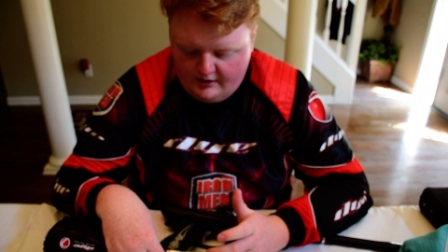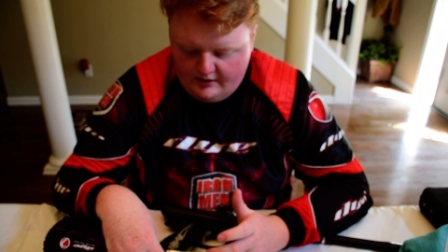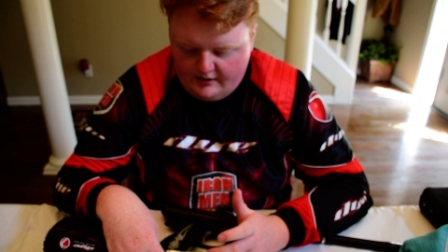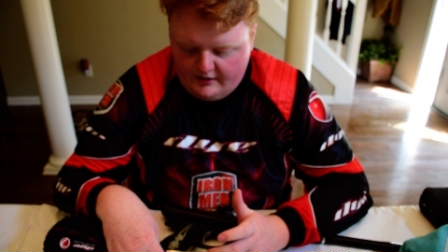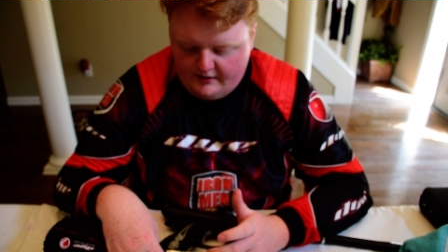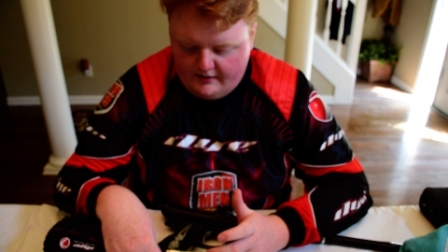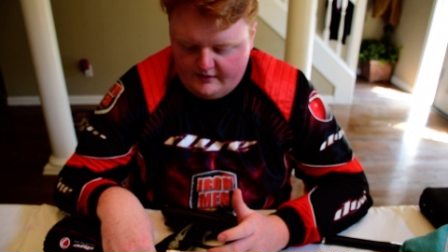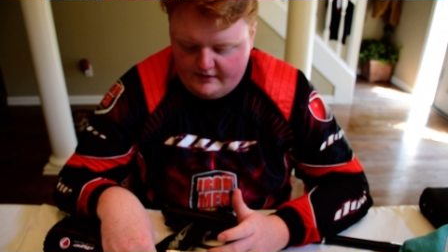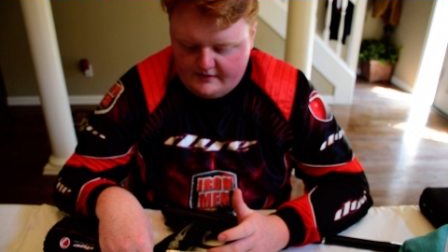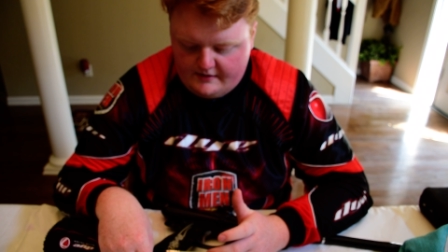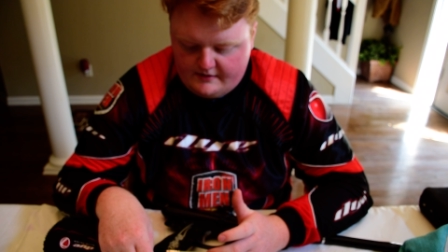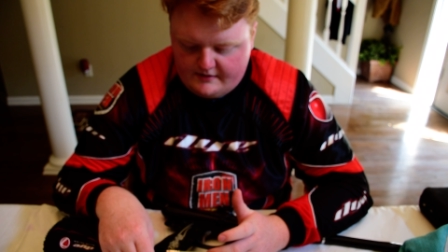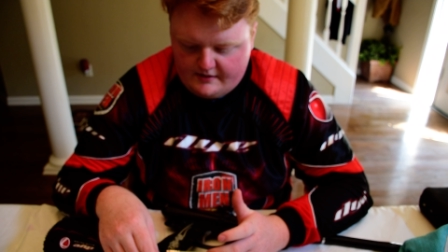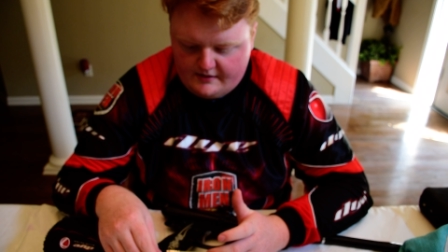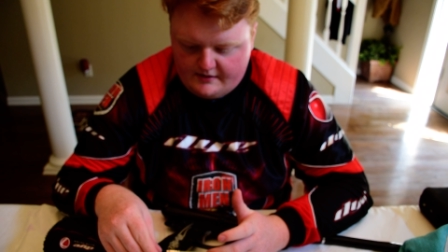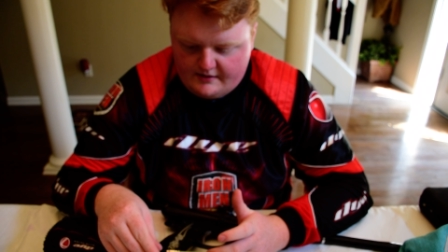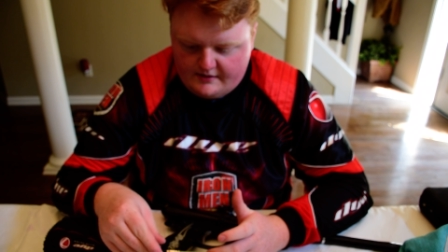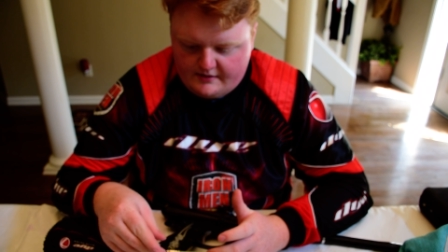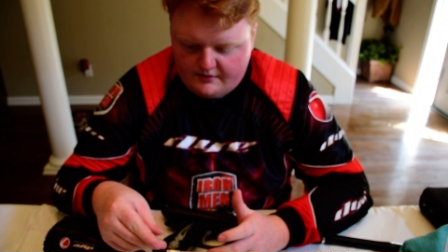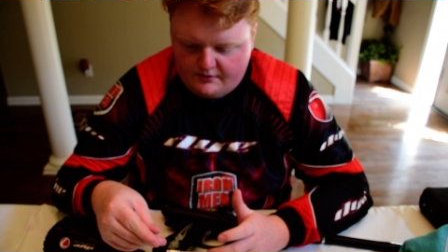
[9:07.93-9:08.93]

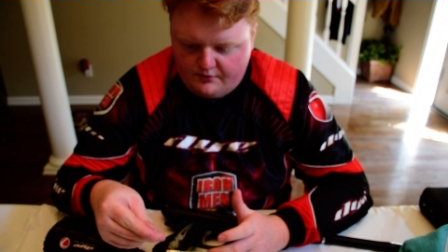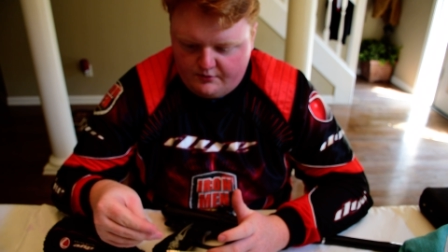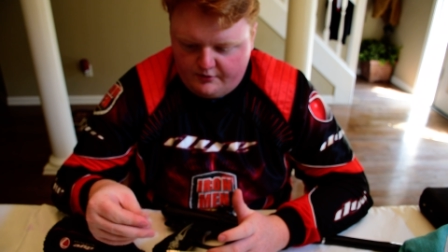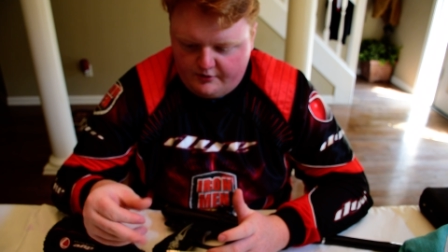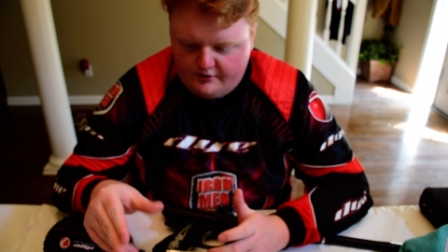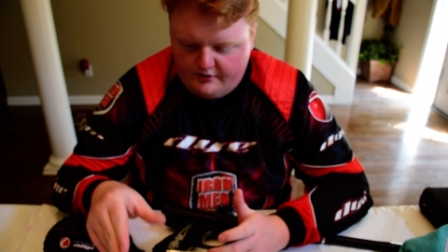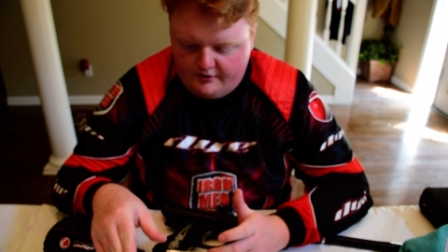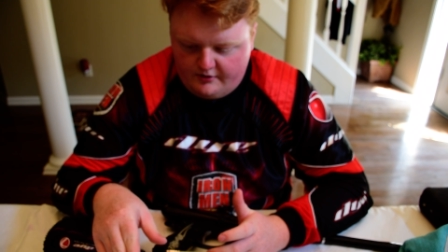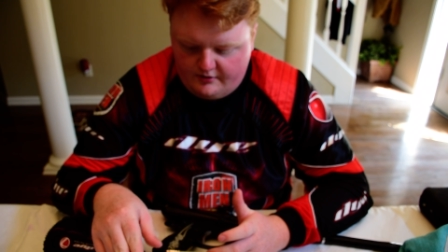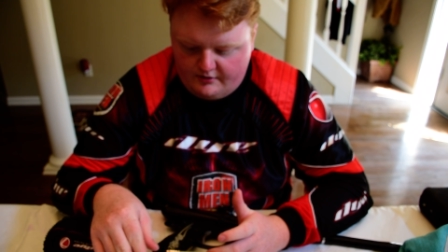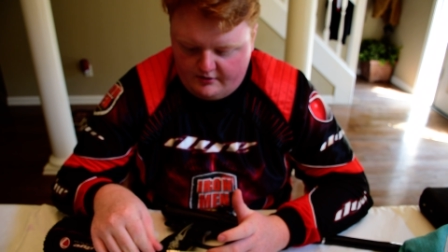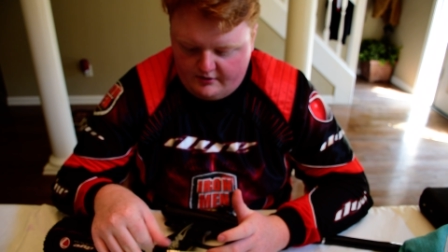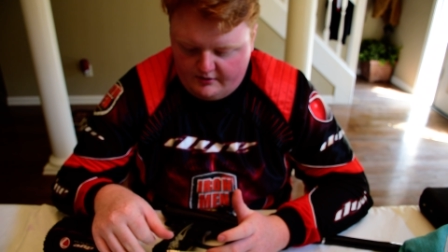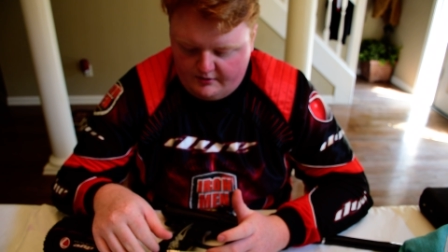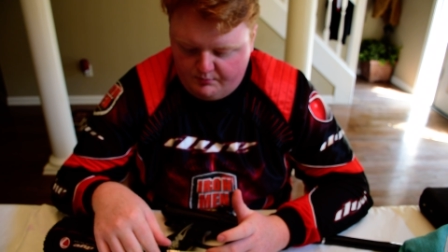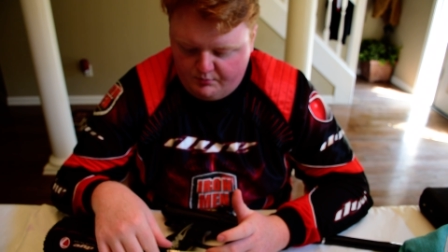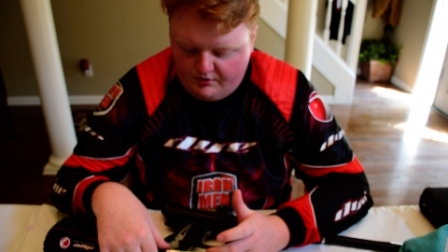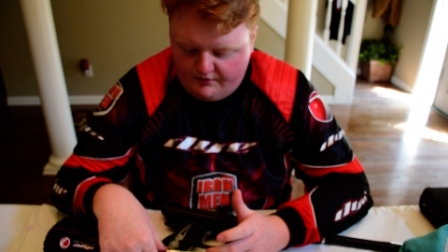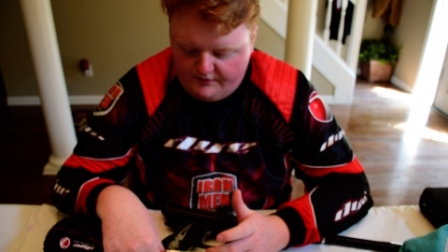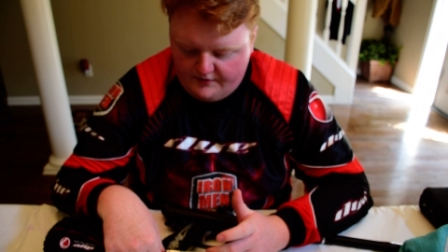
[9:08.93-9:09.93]
Since it's an older gun, the
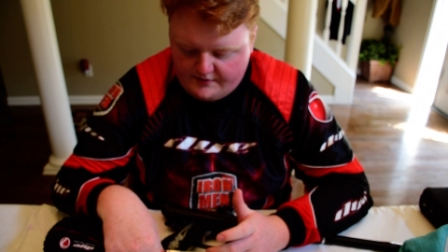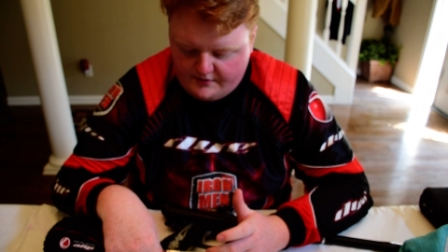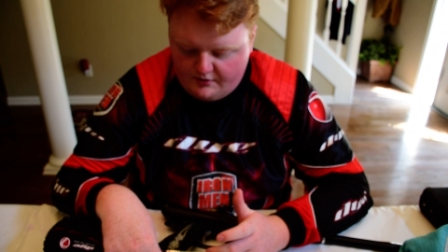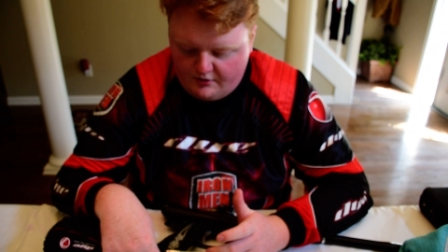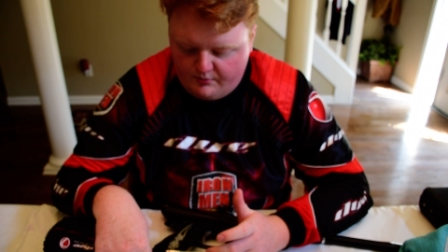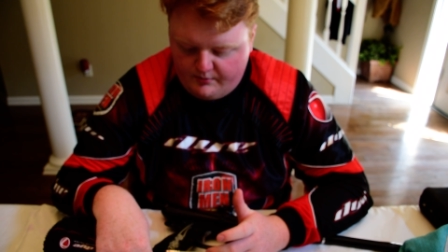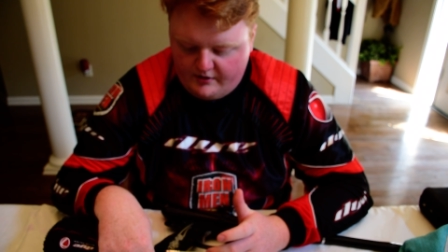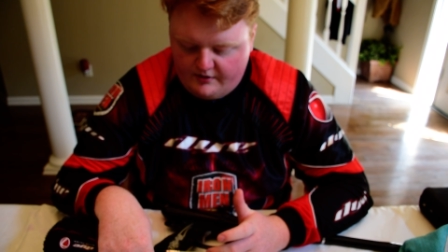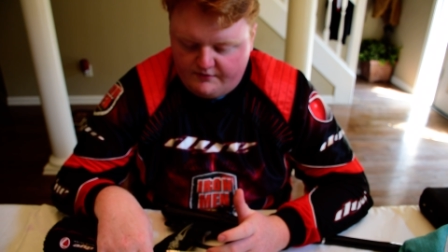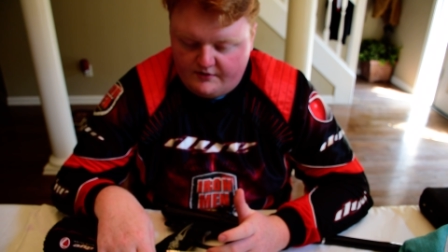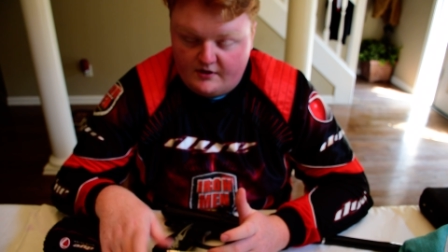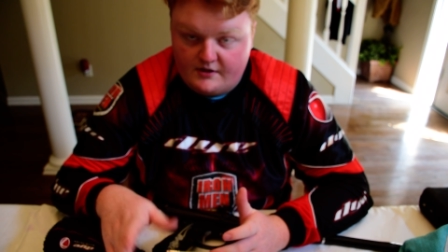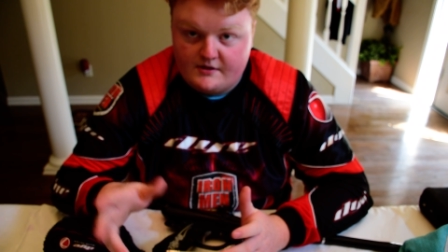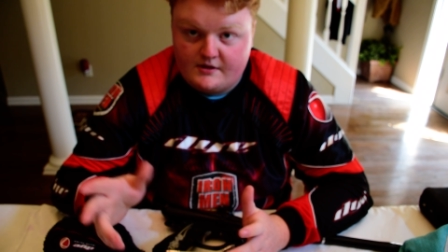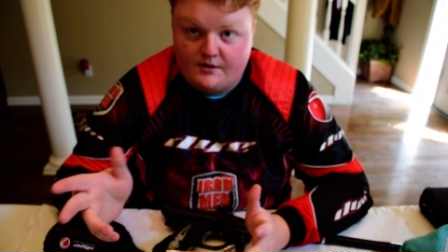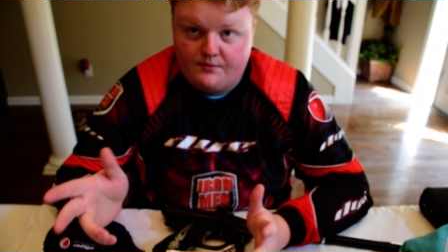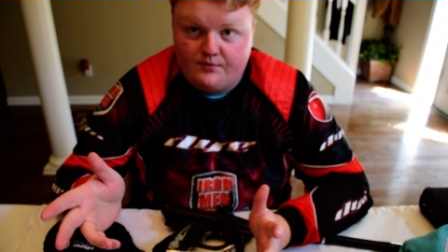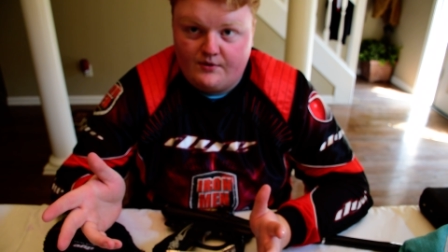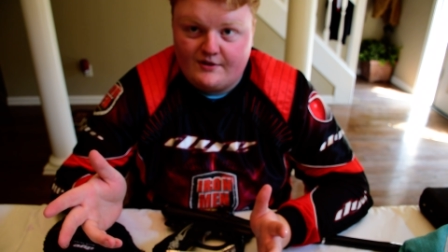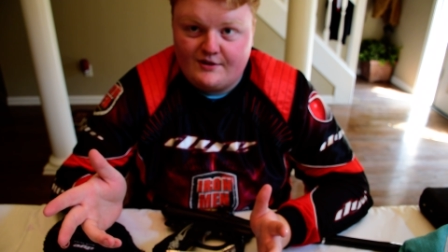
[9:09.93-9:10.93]
previous owner may have done
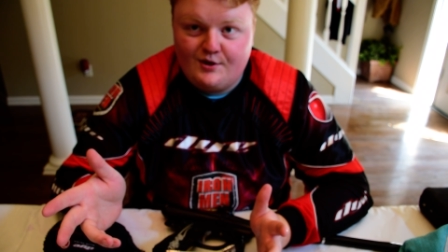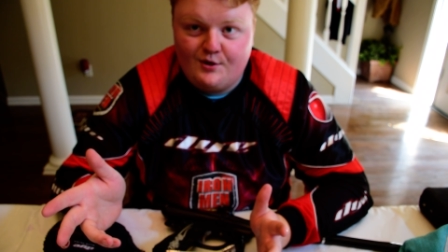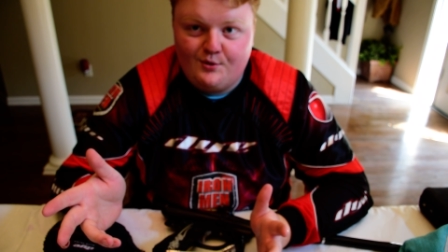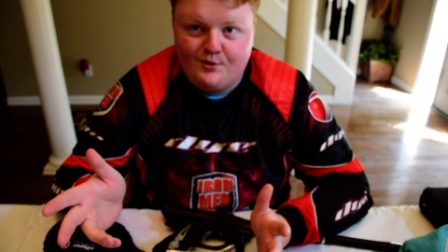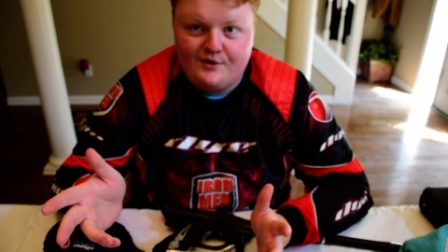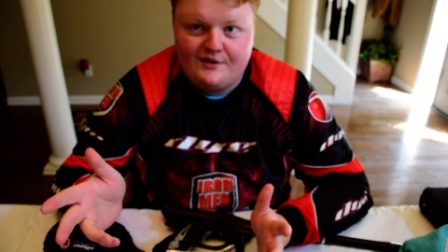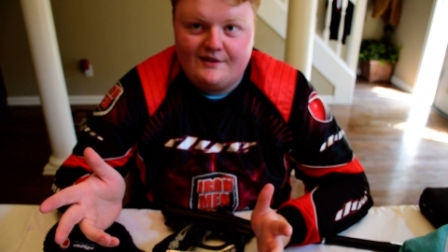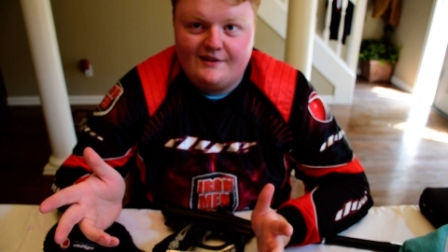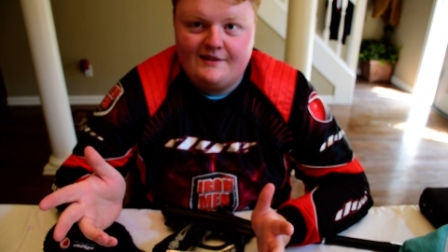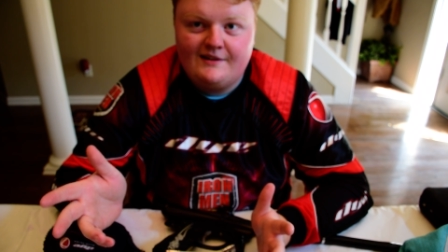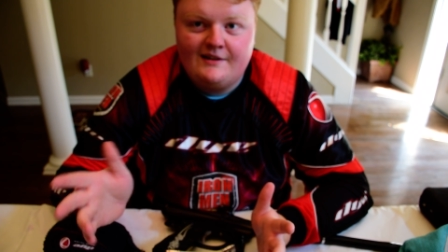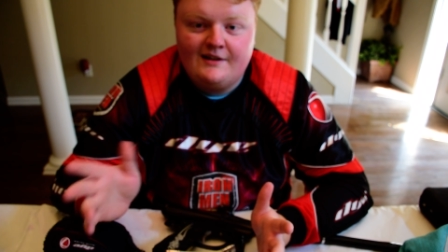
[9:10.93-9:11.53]
something to it.